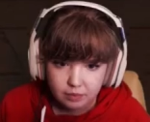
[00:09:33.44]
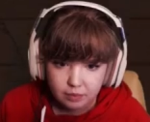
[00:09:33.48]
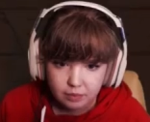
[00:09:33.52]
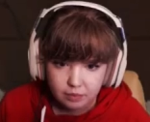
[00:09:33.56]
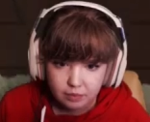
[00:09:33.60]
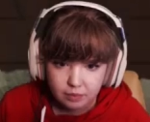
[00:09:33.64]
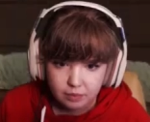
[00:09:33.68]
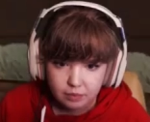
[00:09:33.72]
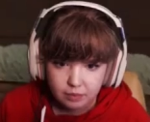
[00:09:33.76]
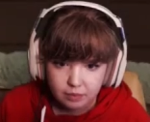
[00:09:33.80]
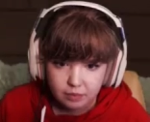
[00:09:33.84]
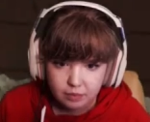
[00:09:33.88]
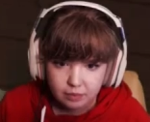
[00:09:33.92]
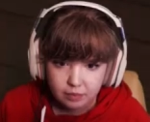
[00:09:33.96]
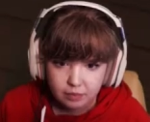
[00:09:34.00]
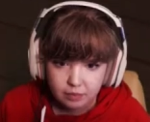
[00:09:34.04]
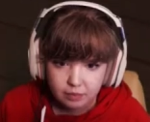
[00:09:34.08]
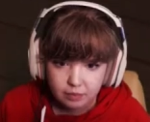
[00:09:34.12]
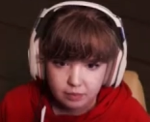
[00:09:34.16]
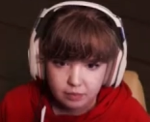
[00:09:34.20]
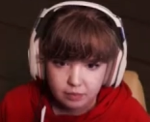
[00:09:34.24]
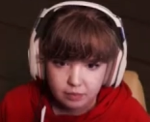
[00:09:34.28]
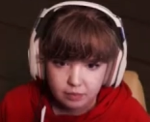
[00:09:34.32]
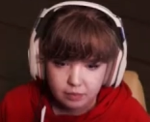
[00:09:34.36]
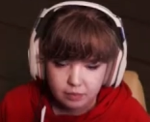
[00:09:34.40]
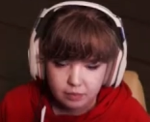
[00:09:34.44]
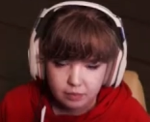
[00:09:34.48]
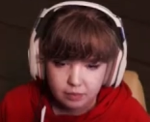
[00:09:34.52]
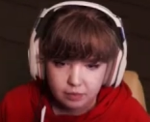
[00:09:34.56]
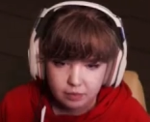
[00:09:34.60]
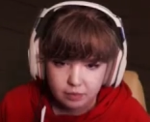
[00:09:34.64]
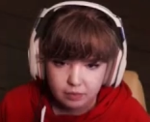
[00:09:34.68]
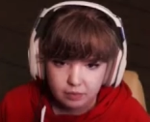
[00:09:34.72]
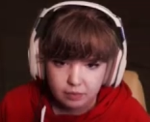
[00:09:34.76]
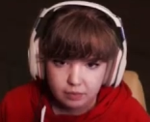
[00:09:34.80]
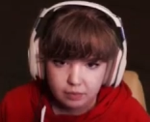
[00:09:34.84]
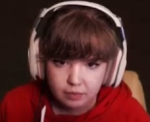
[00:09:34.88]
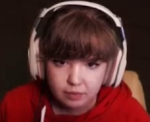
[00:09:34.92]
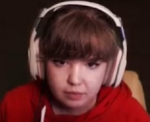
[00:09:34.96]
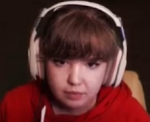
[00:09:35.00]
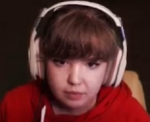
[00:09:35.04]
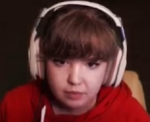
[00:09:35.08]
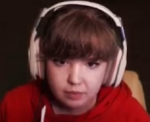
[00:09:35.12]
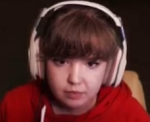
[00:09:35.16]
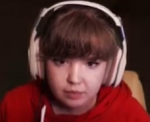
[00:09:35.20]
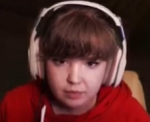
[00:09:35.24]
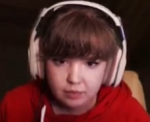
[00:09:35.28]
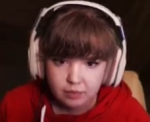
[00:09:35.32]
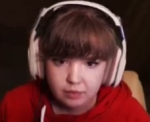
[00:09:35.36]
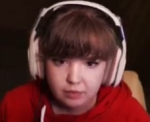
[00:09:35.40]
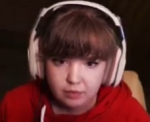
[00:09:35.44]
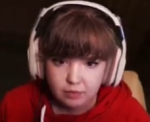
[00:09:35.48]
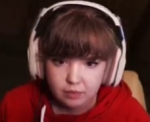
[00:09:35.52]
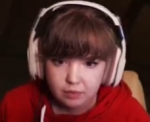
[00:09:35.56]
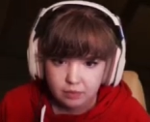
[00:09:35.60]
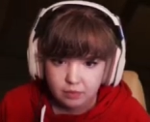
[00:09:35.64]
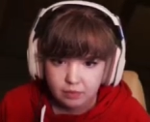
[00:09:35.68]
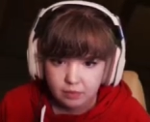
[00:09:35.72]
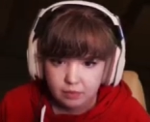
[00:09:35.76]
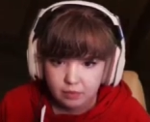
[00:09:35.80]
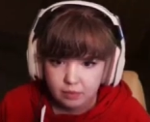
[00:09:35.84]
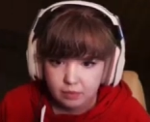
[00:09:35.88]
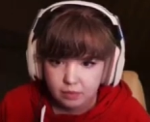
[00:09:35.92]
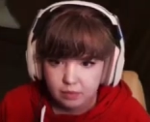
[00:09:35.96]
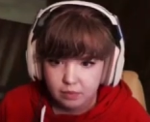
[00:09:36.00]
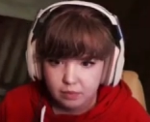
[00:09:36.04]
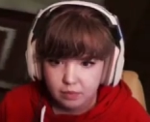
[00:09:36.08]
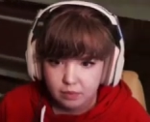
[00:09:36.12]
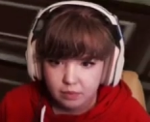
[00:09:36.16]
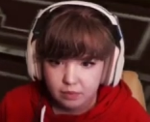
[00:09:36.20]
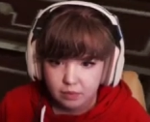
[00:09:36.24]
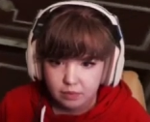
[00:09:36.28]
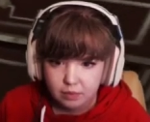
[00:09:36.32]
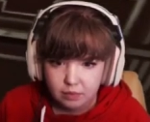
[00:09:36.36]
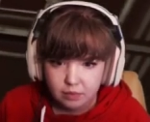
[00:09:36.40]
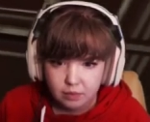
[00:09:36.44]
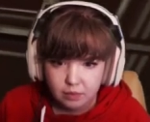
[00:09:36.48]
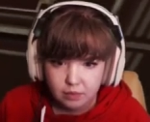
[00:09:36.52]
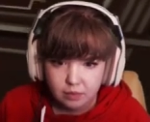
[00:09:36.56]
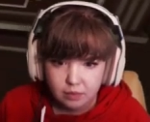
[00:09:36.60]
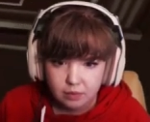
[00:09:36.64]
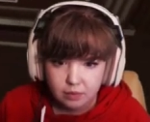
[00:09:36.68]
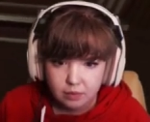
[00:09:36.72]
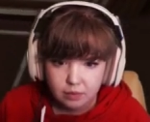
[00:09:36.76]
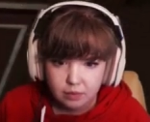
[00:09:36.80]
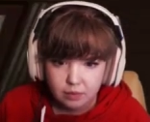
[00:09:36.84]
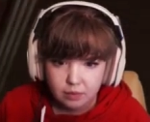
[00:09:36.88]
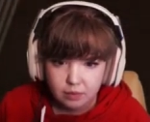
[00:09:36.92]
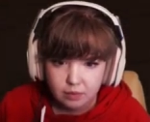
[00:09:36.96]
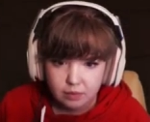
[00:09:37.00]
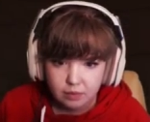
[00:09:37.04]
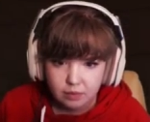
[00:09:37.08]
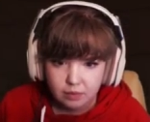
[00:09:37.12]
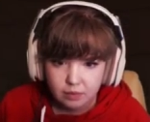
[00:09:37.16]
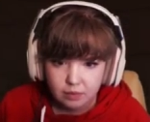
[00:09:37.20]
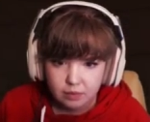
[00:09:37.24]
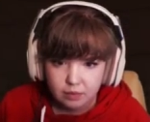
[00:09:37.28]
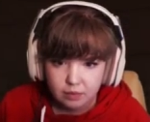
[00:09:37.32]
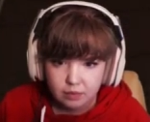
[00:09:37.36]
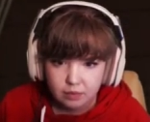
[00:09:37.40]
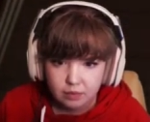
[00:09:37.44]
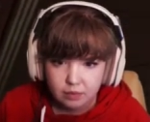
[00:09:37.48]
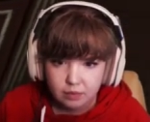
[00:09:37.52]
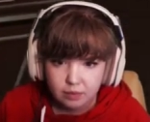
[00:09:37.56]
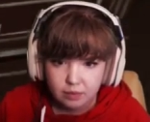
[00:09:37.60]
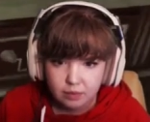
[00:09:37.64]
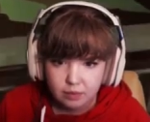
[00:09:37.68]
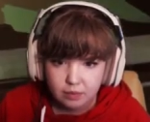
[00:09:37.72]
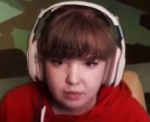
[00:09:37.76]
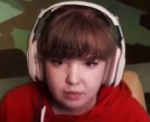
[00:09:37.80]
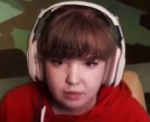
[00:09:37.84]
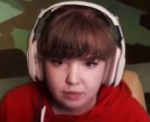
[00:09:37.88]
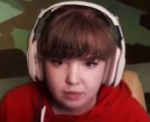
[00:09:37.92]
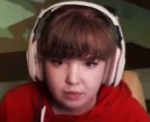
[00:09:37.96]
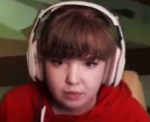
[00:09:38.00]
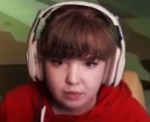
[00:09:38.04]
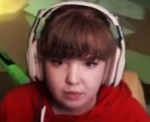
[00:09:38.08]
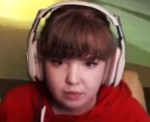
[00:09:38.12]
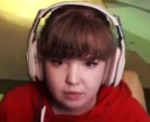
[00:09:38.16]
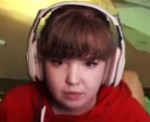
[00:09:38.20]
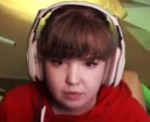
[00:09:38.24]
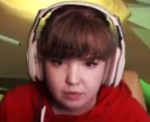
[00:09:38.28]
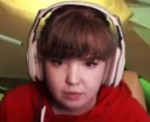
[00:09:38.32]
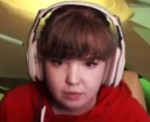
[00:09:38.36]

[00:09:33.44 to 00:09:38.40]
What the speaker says: (no one is talking)